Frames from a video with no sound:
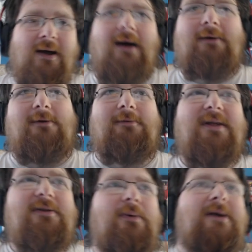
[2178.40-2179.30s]
I don't know.
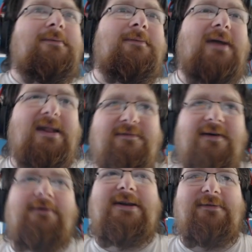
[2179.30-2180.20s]
This one is
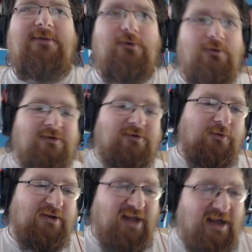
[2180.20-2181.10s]
very difficult
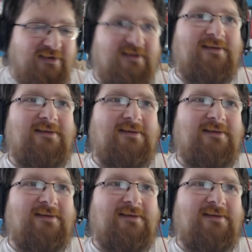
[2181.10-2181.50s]
to assess.